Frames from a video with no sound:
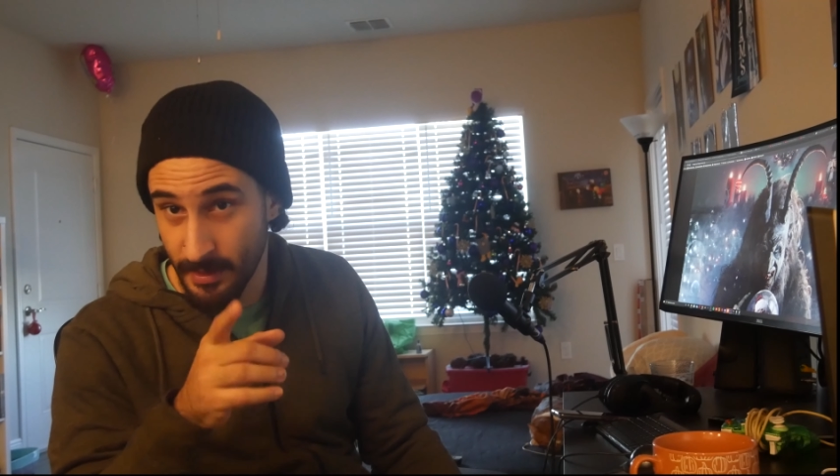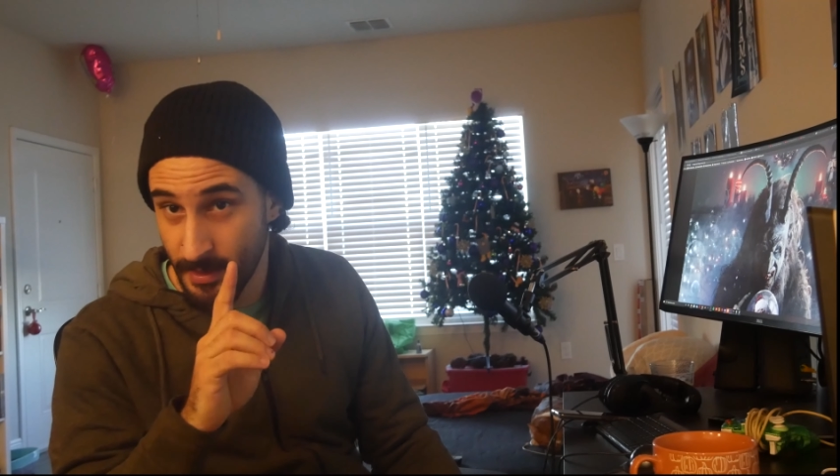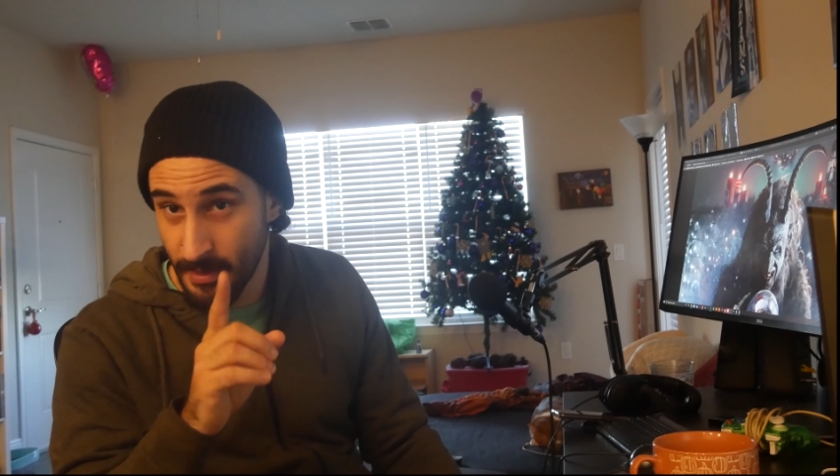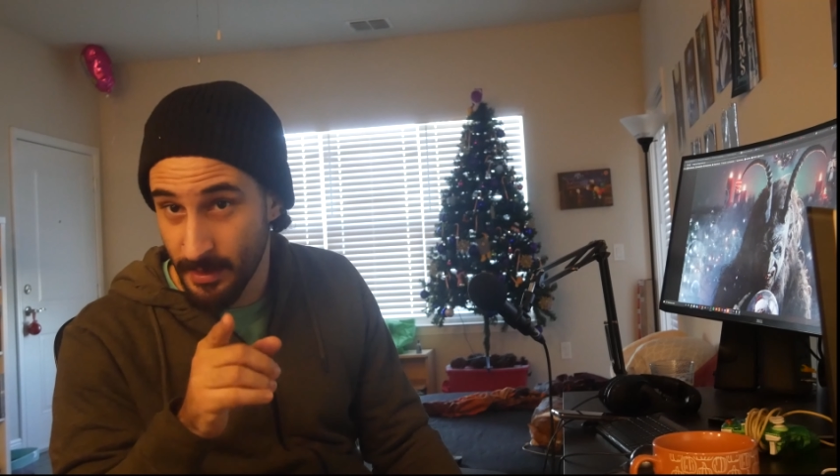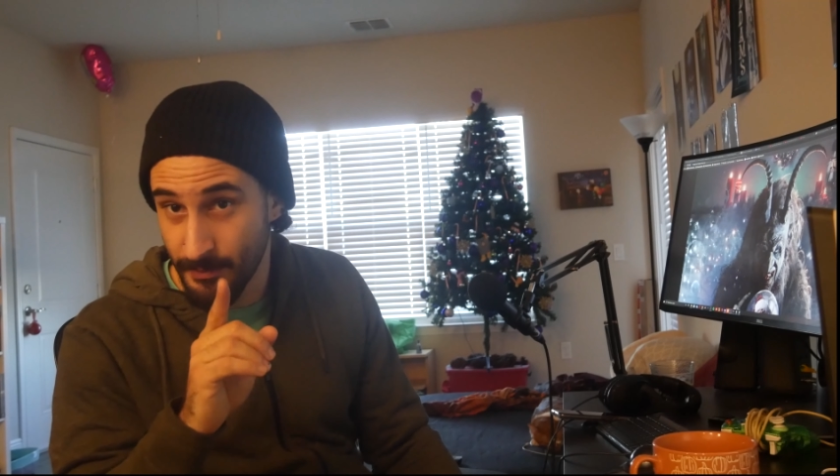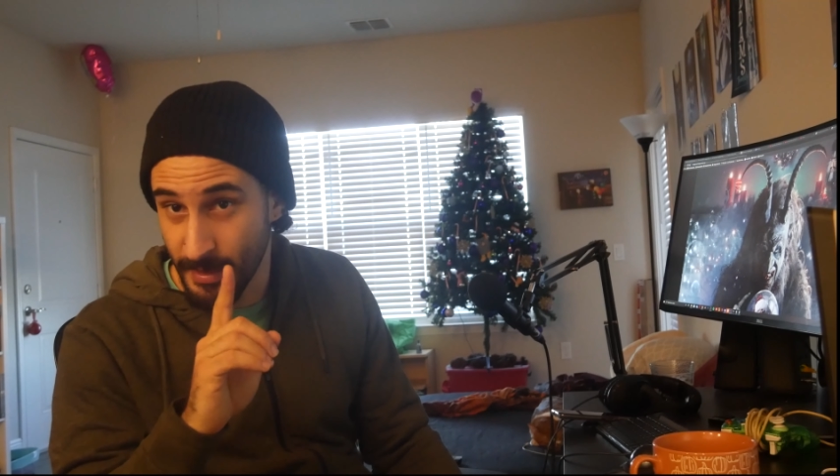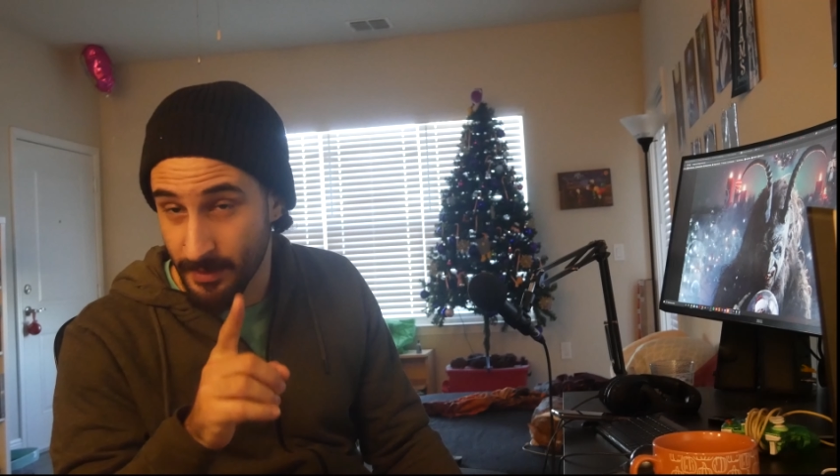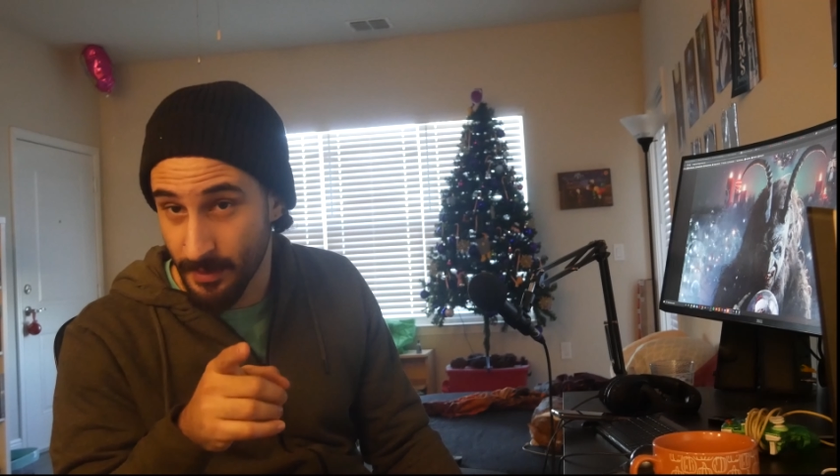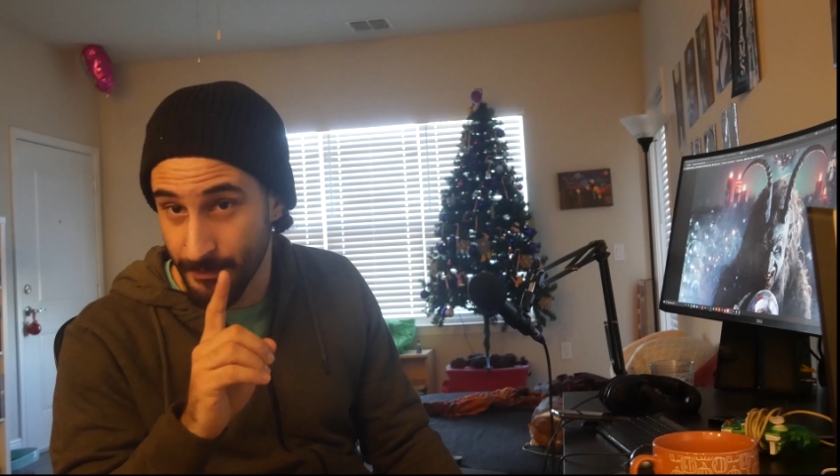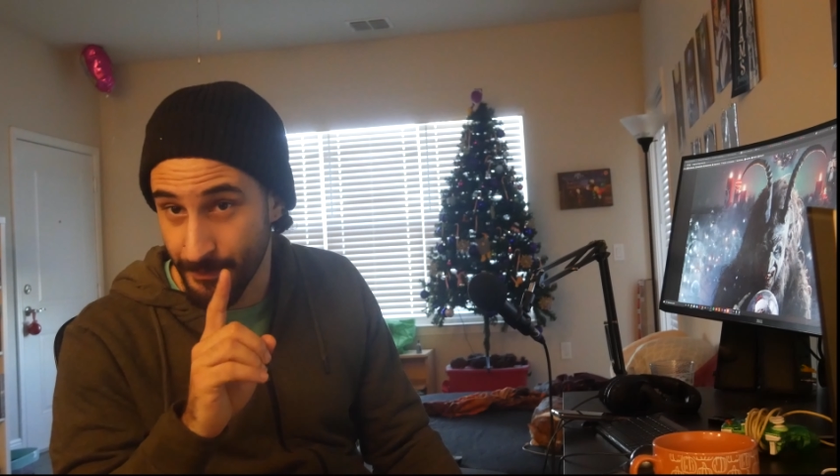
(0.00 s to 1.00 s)
give me
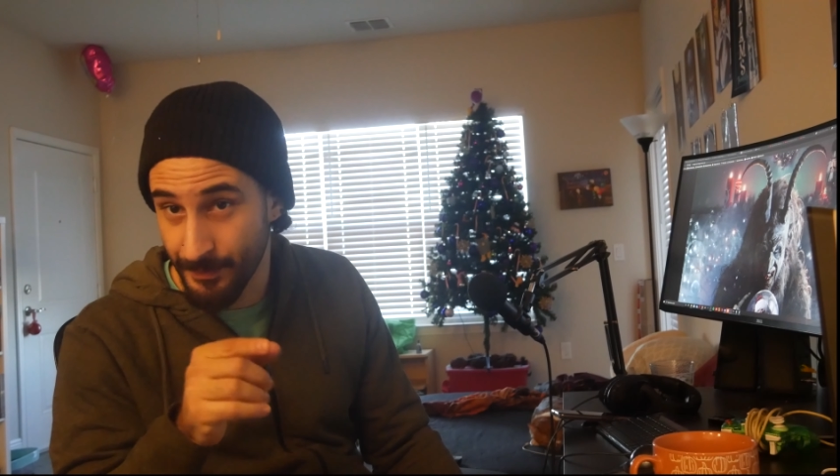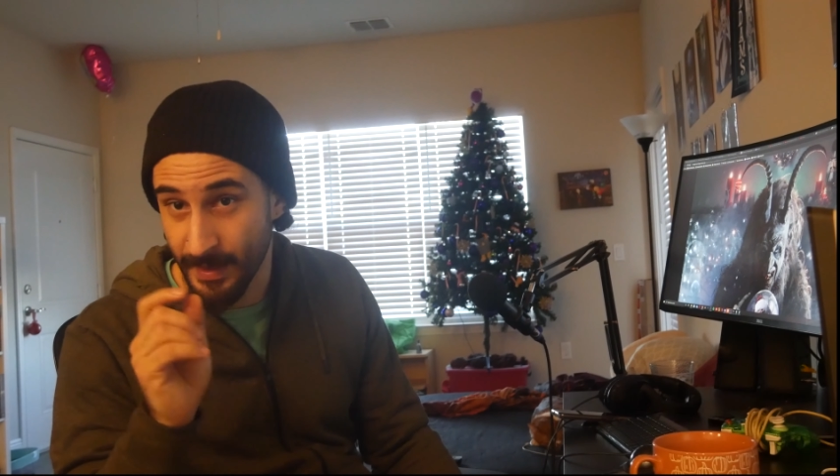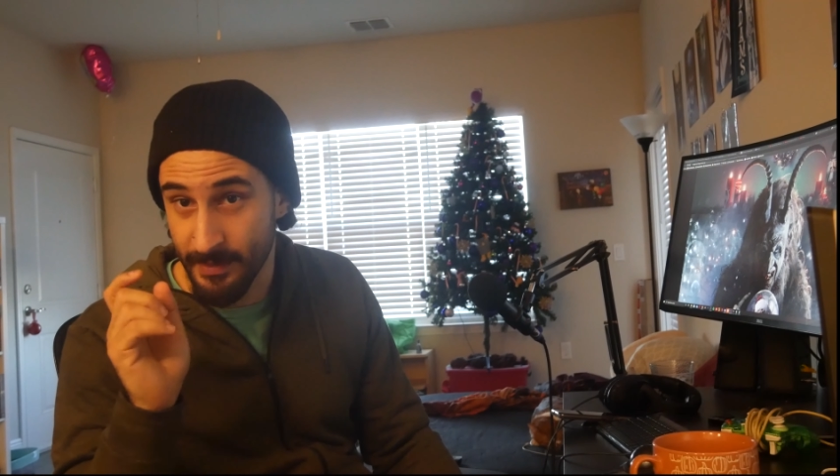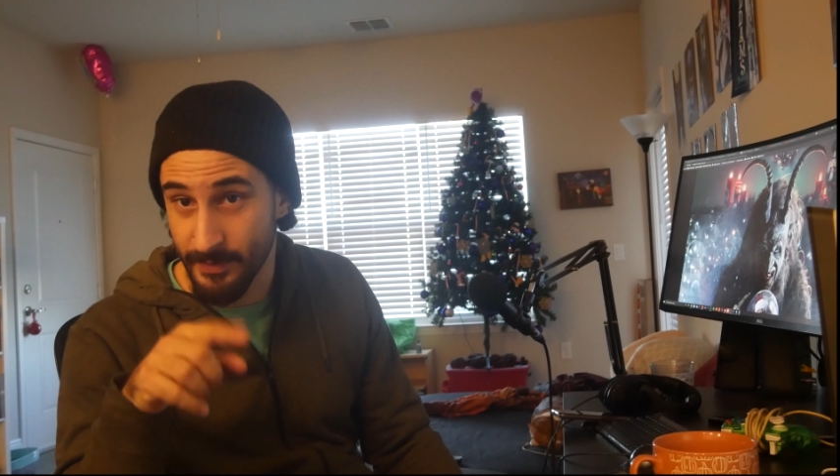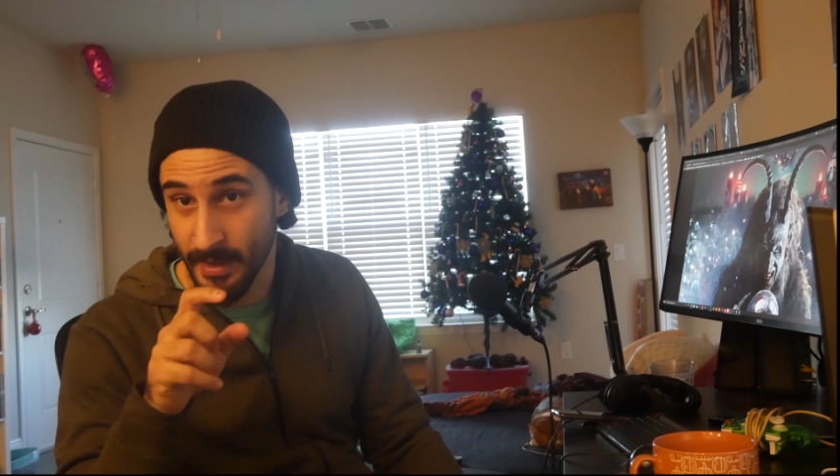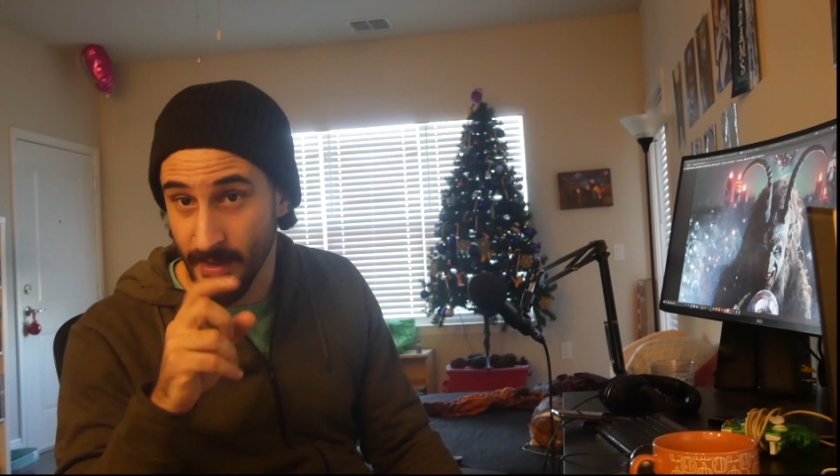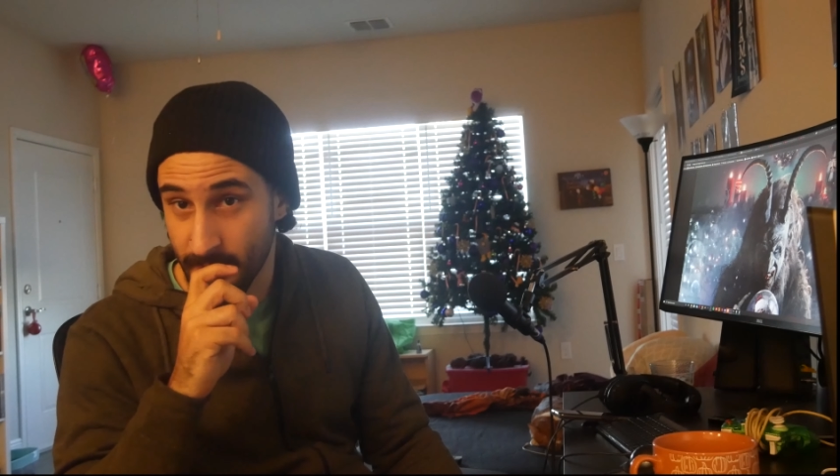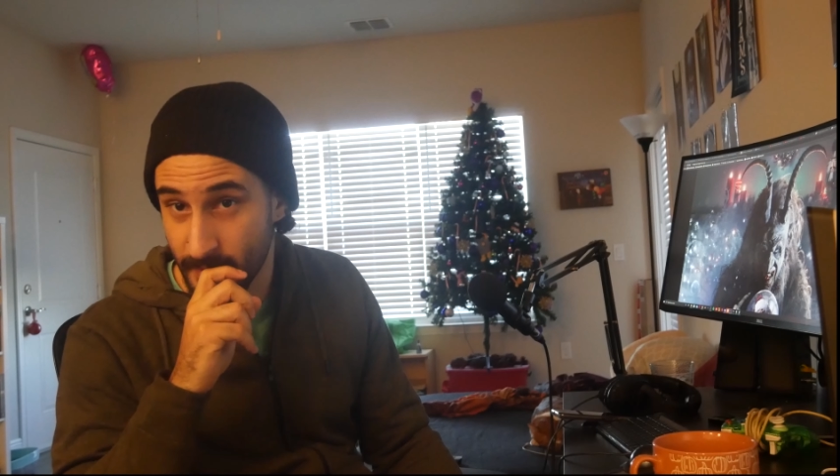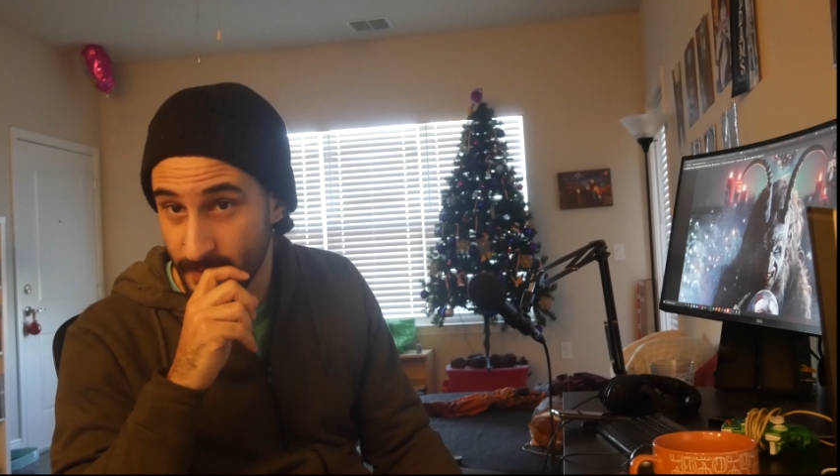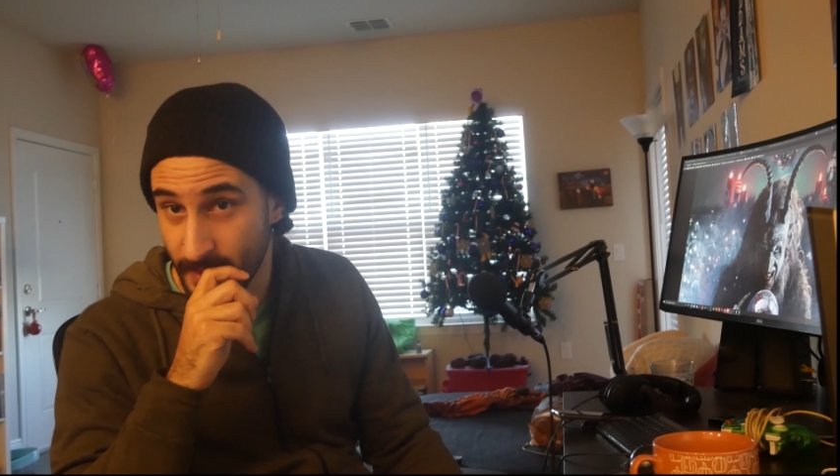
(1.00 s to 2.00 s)
some advice,
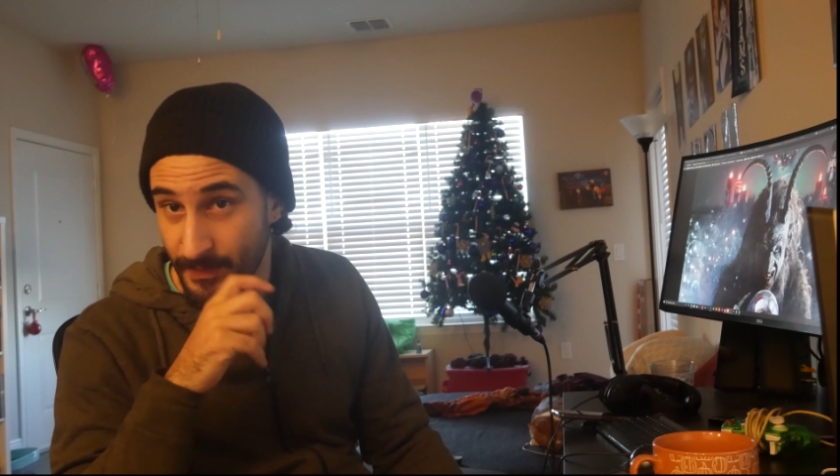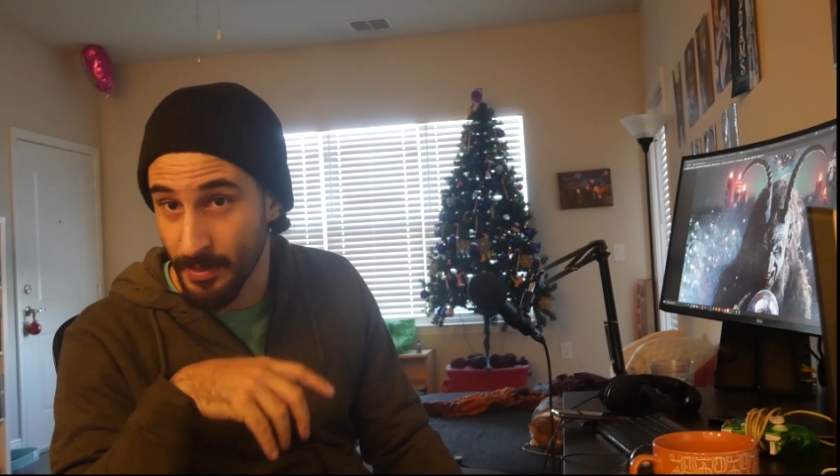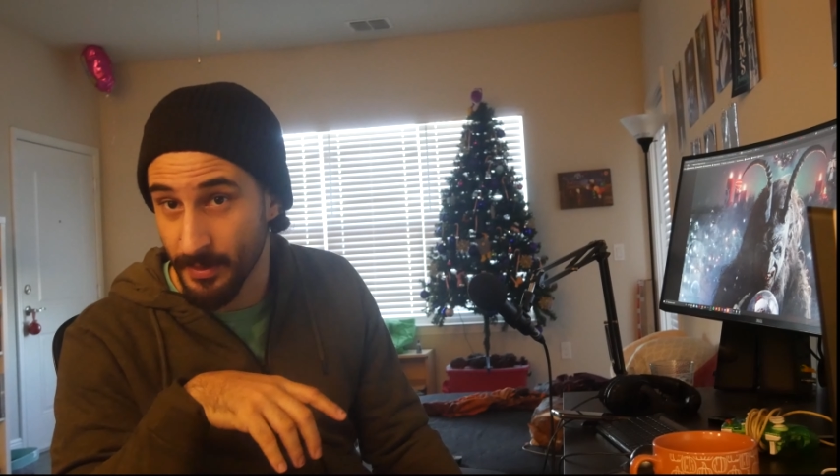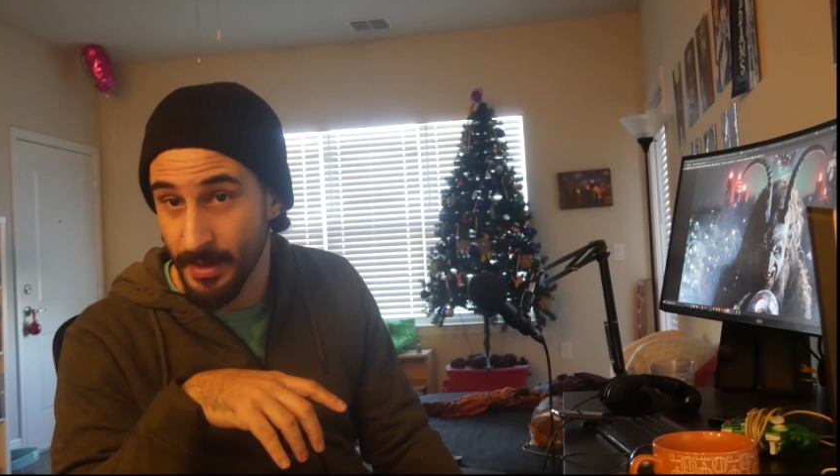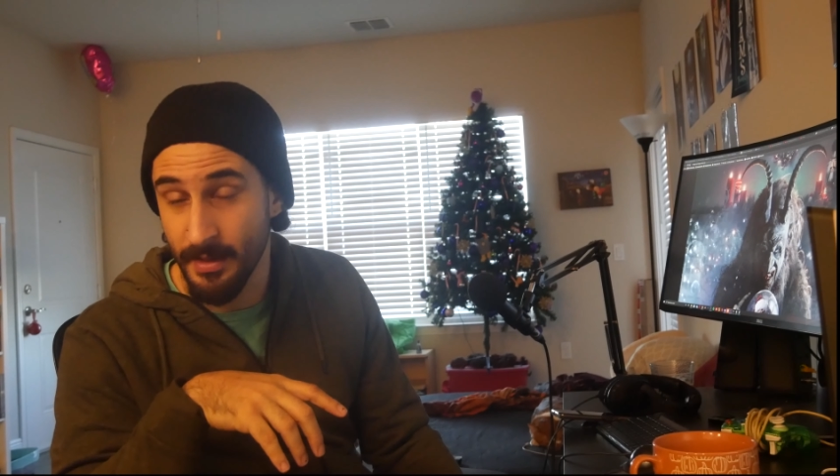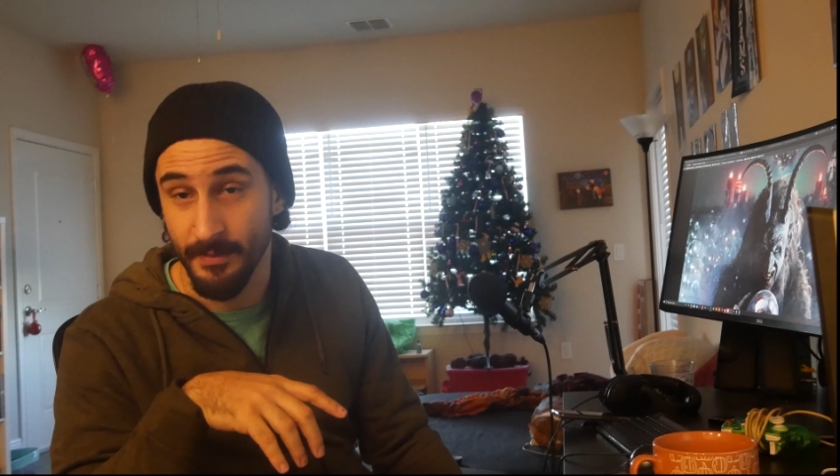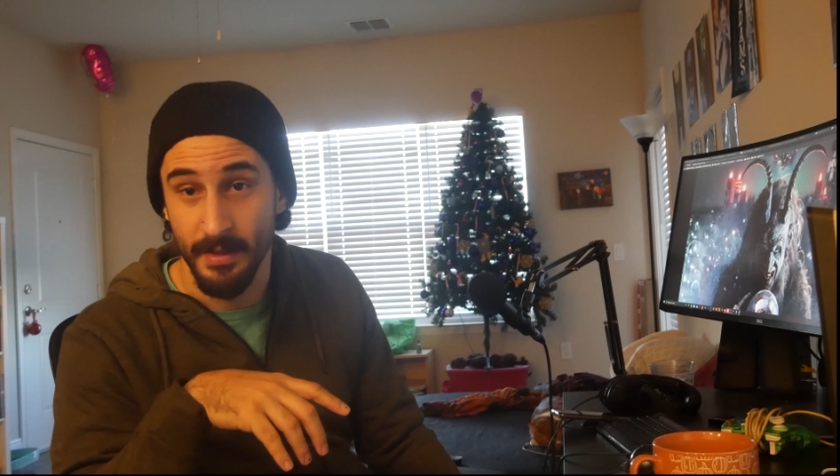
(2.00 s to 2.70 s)
if you can think of it.